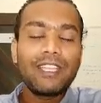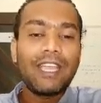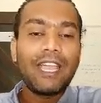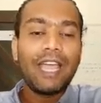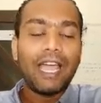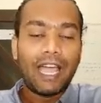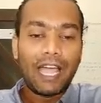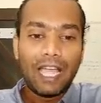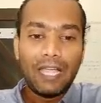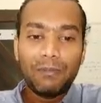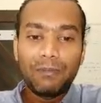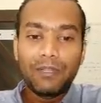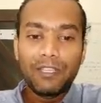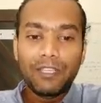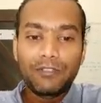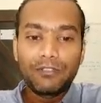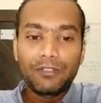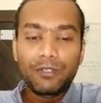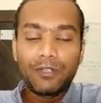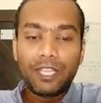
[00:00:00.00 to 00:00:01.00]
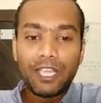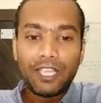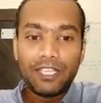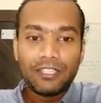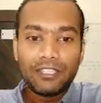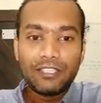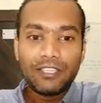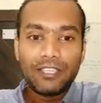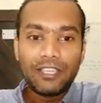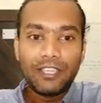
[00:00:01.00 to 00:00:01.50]
I believe you
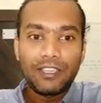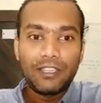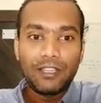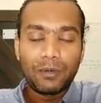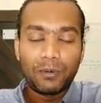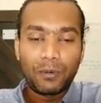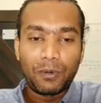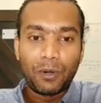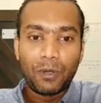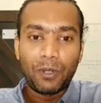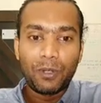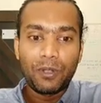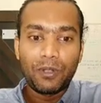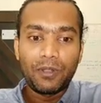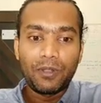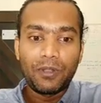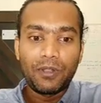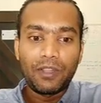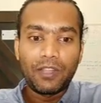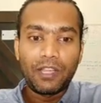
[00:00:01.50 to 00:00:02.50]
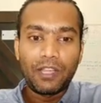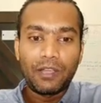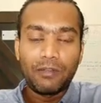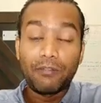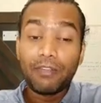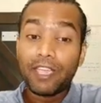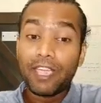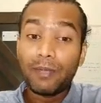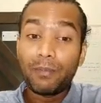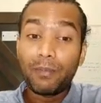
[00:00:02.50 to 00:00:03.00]
liked the overall
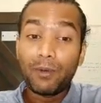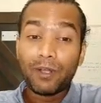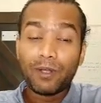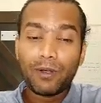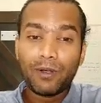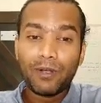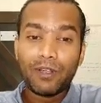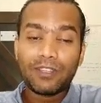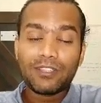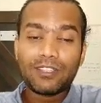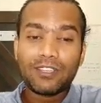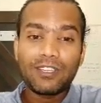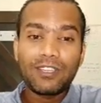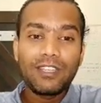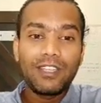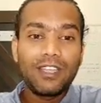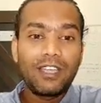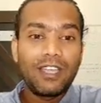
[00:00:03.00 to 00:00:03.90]
way I put across.